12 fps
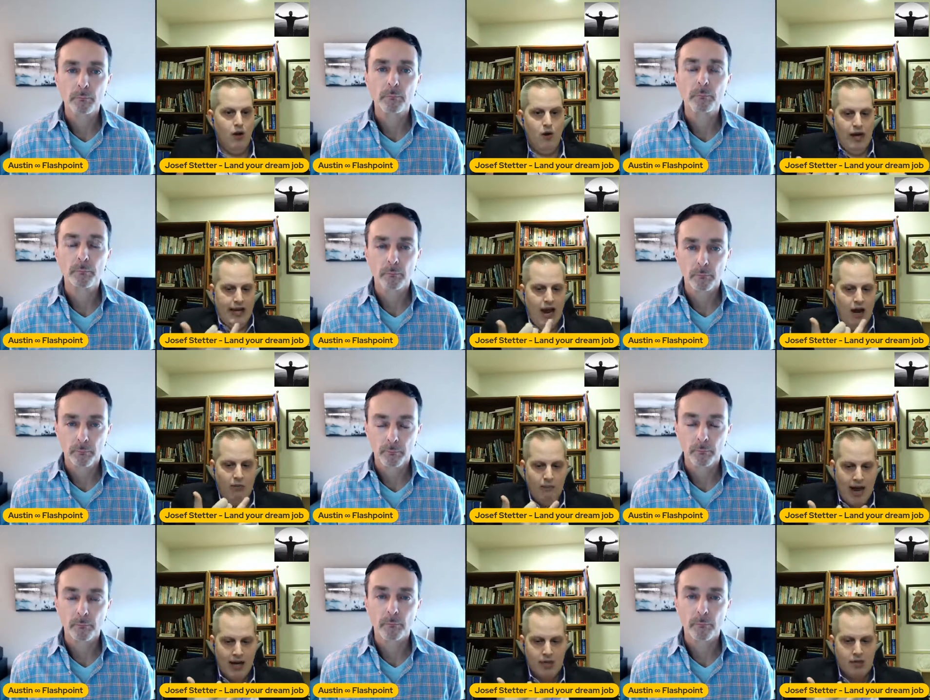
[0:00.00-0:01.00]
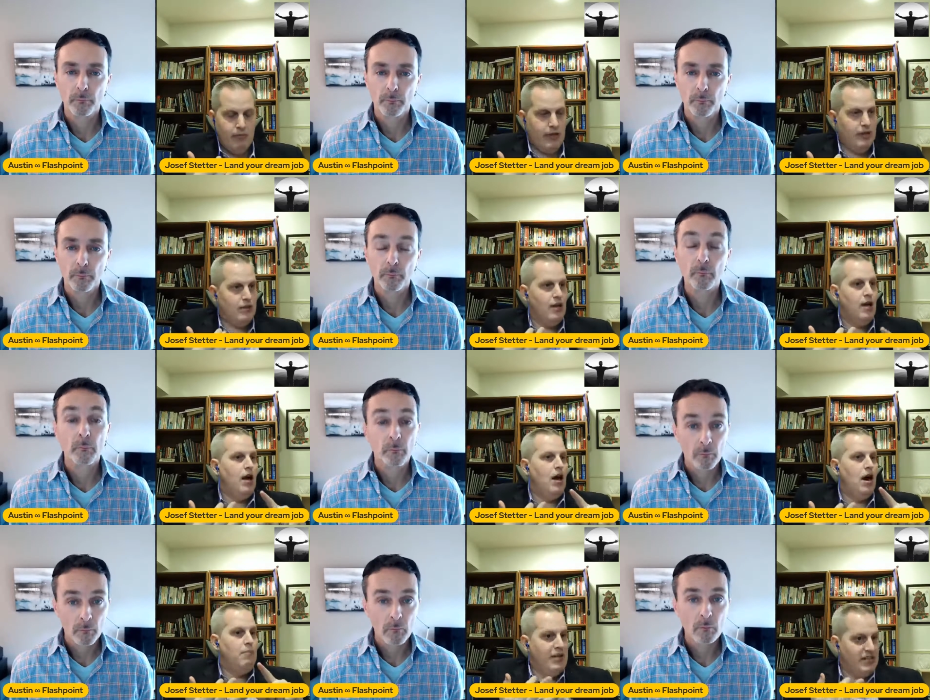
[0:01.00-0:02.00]
Speaker 1: you know account management,
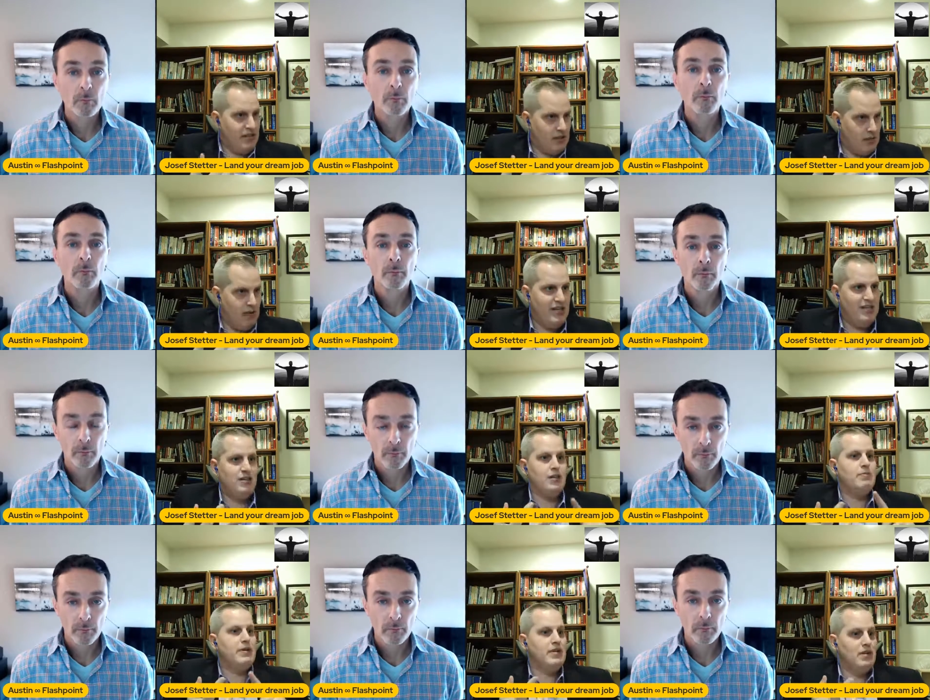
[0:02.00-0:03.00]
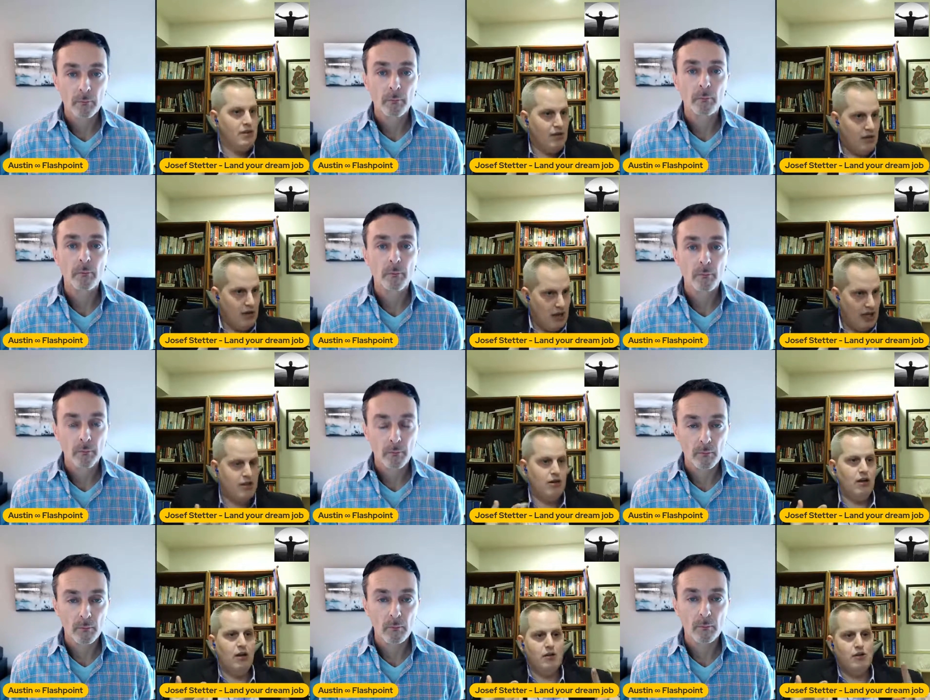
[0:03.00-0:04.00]
uh, business to business, business to
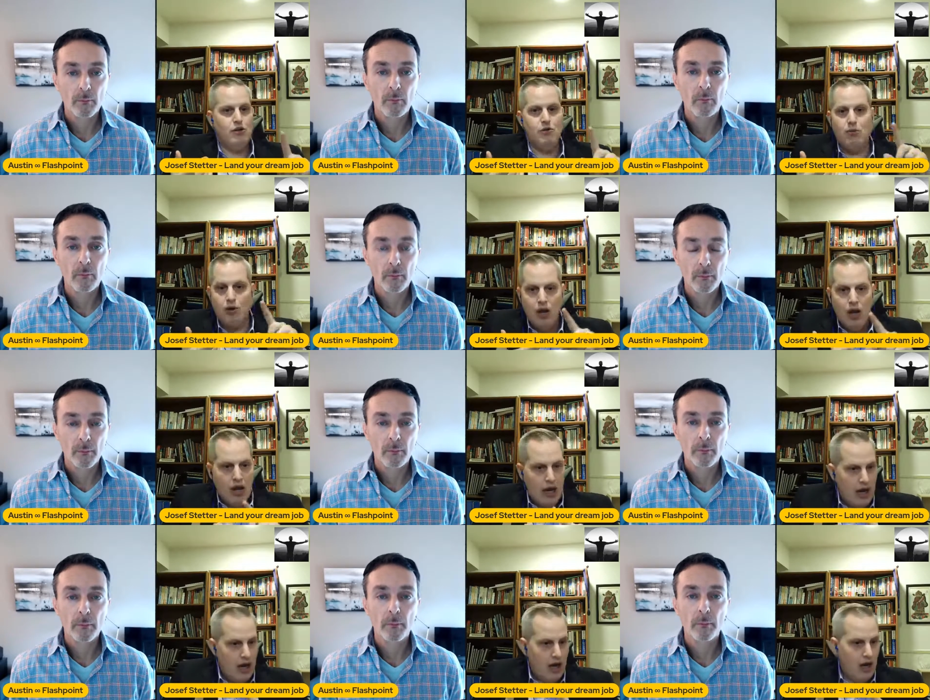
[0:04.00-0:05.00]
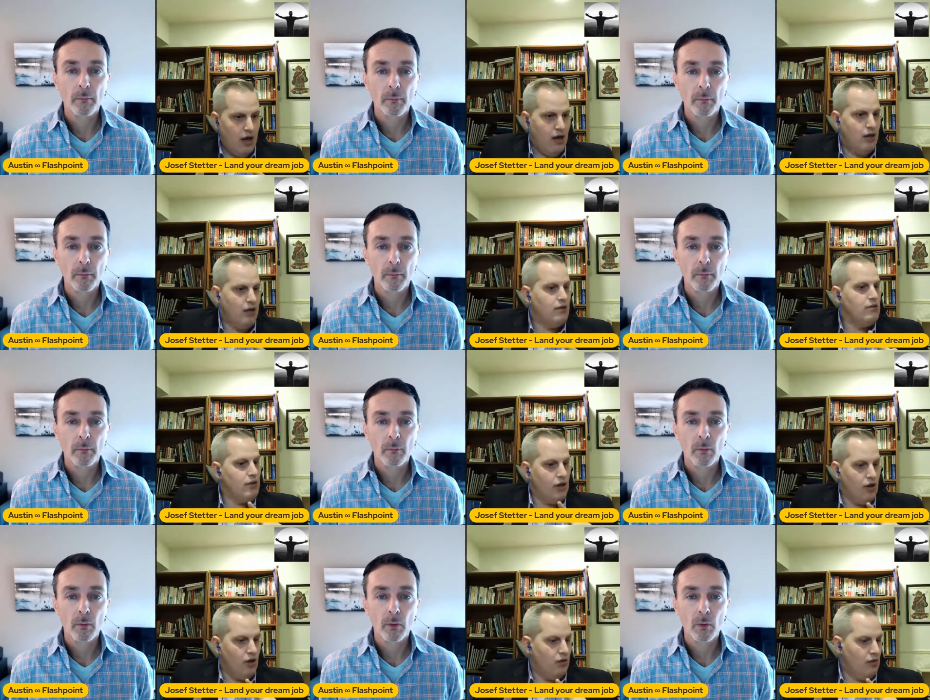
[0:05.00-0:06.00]
customer, consumer. Uh,
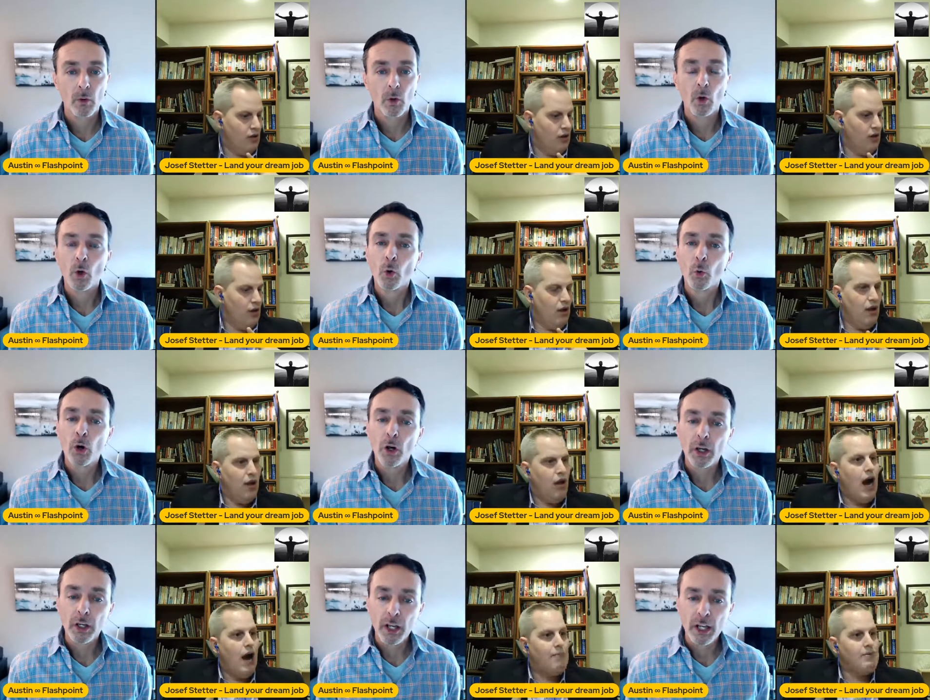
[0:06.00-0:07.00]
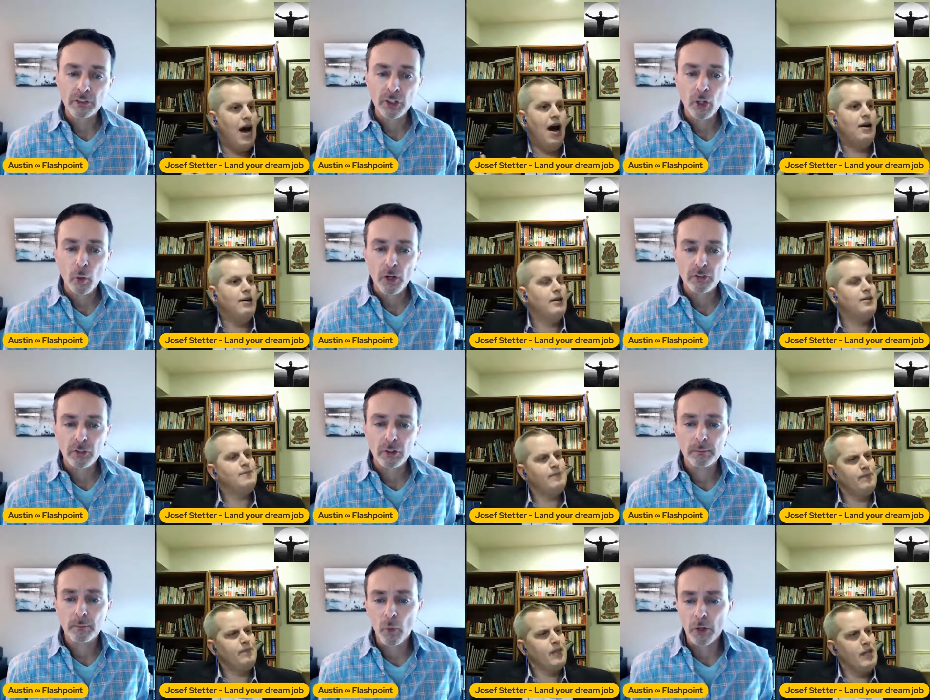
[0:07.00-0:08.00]
Speaker 2: you know. Well, can I uh, ask you a
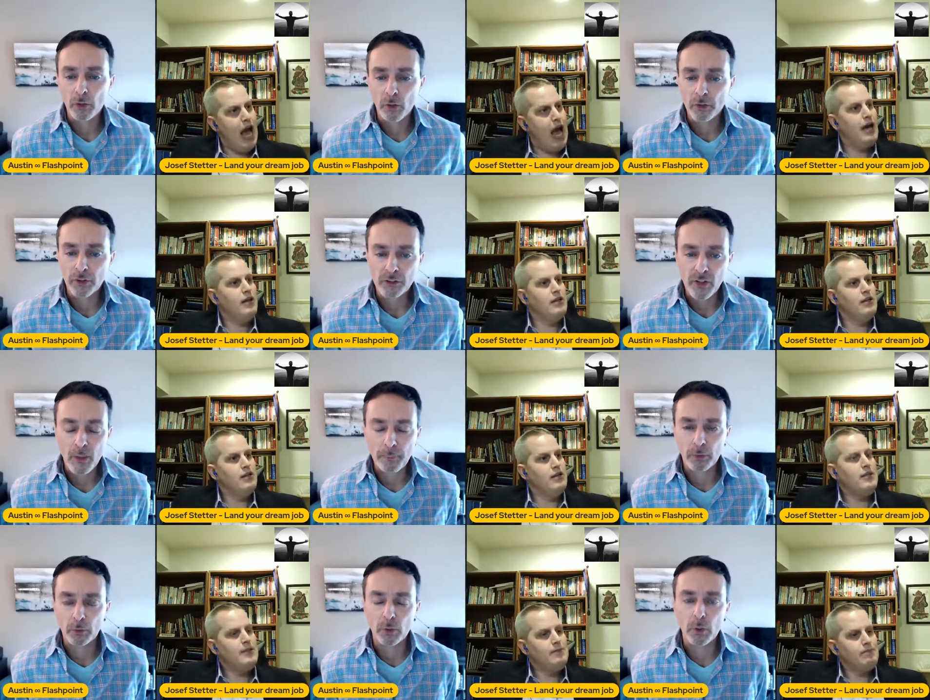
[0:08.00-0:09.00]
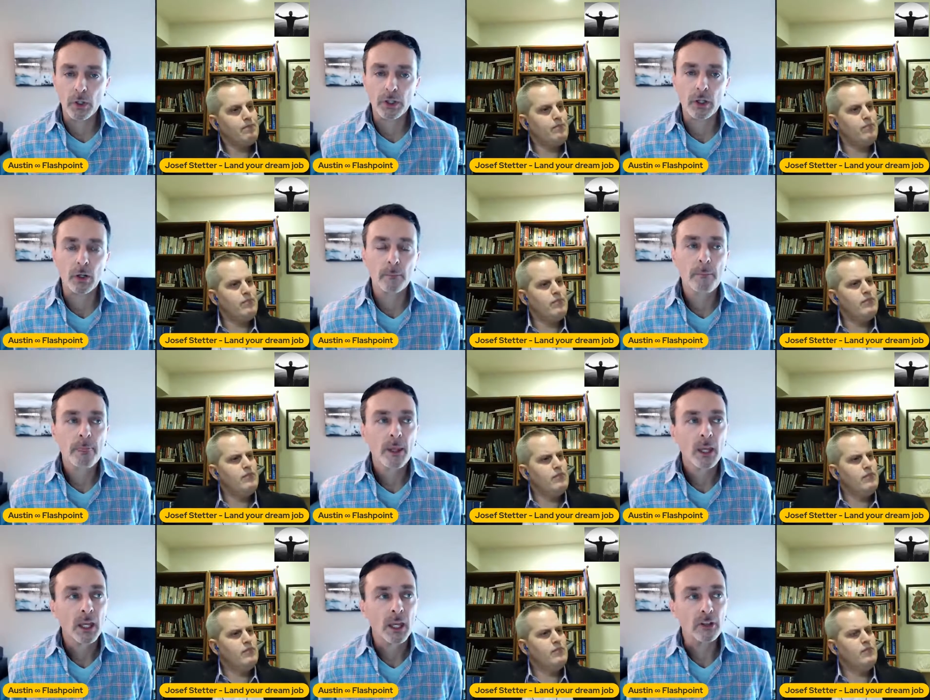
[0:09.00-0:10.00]
question while you're yeah. on the topic, real quick? Here,
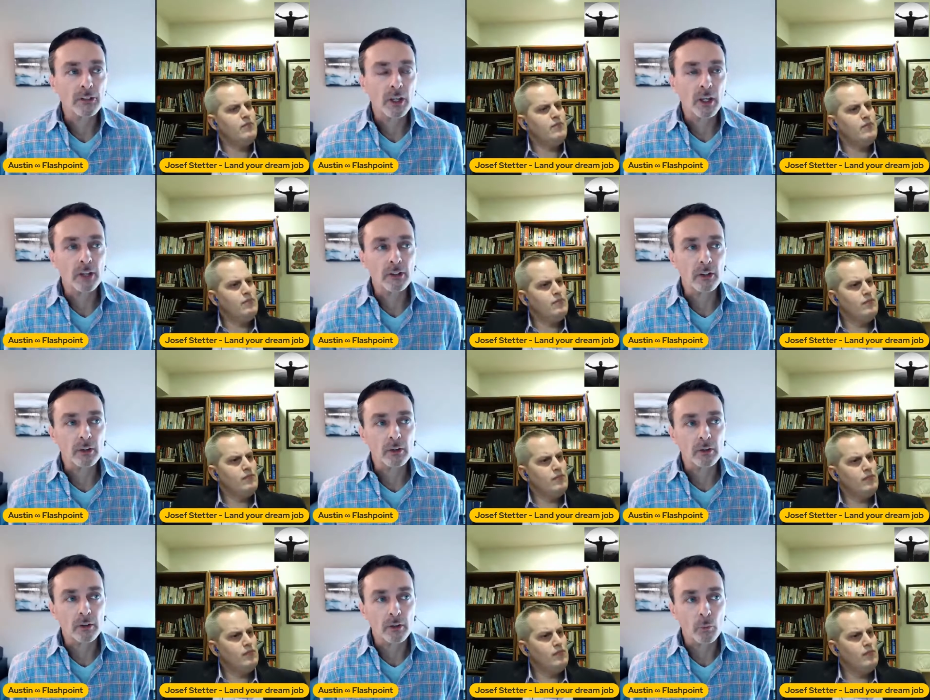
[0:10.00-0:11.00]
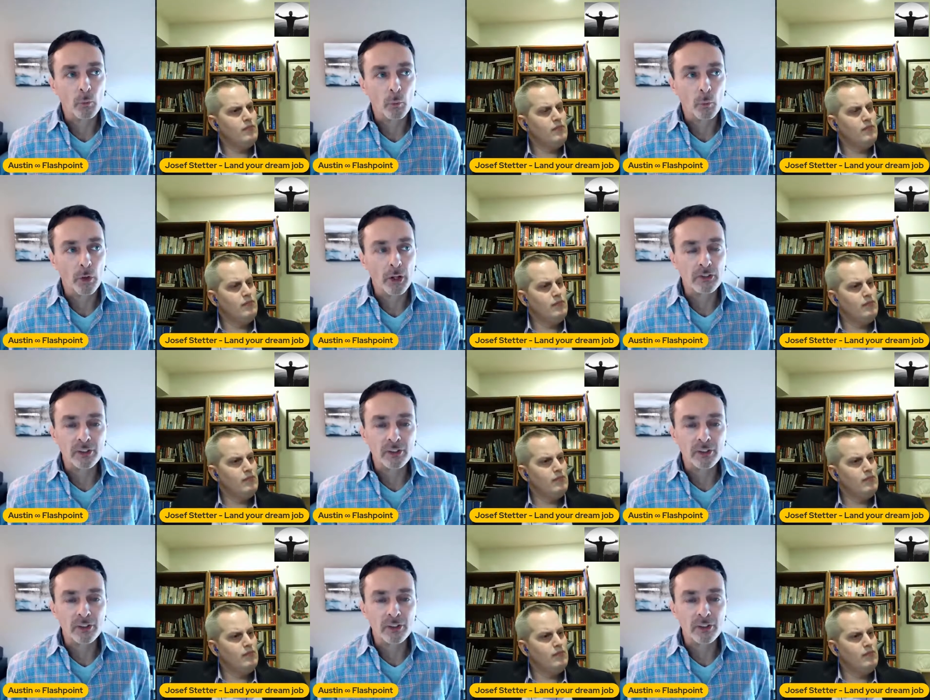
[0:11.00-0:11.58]
is it is it is